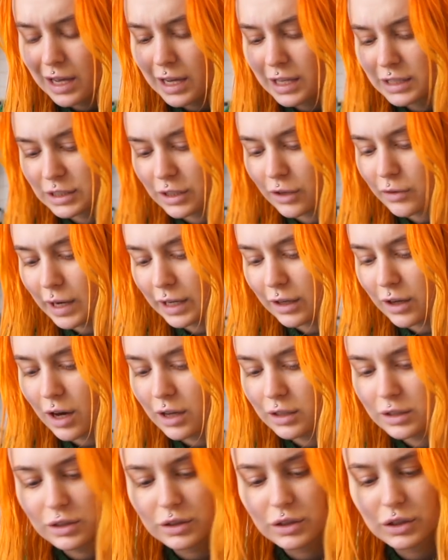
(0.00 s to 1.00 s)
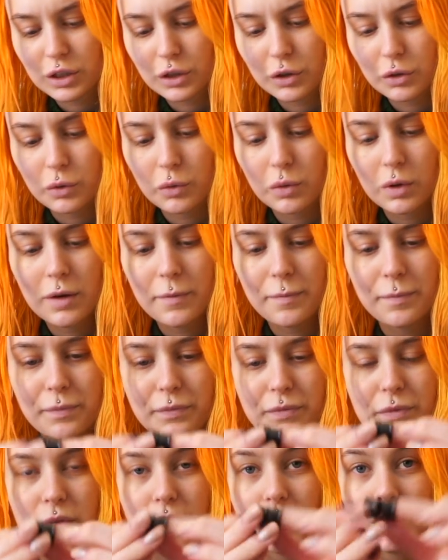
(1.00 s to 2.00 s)
So I got two
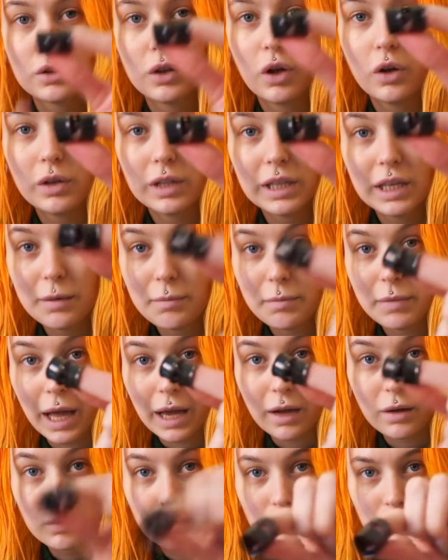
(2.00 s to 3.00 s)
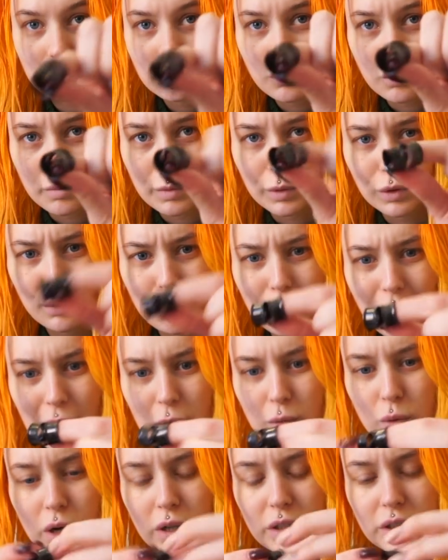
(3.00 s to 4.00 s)
totally black, normal
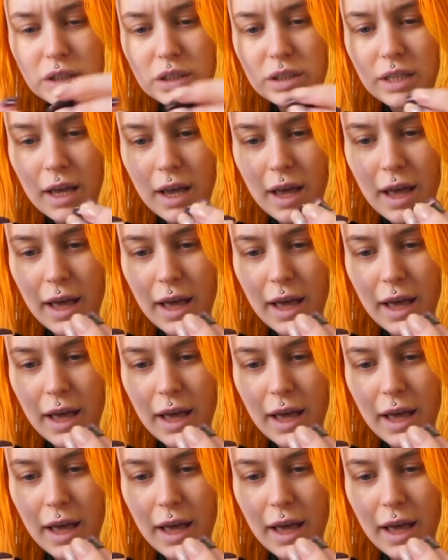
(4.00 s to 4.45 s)
black ones,